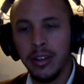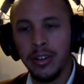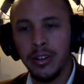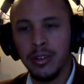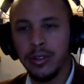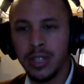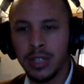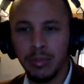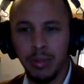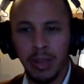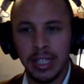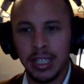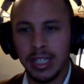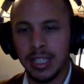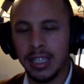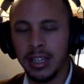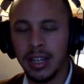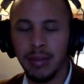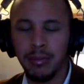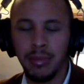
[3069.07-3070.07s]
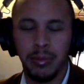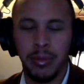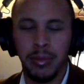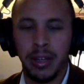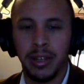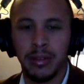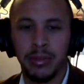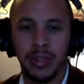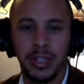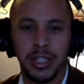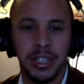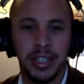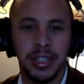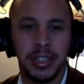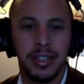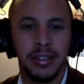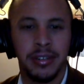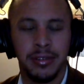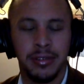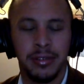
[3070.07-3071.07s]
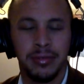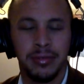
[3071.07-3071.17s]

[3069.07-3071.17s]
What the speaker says: how do you spicy it up and make it witchy?